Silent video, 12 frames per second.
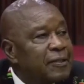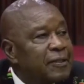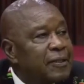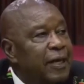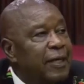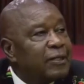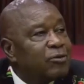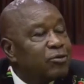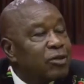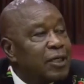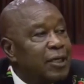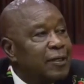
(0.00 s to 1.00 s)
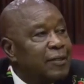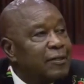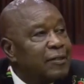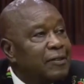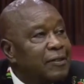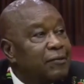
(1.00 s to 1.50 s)
trying to turn
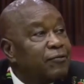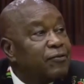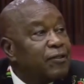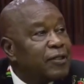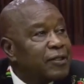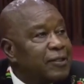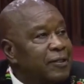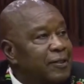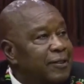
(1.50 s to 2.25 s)
defeat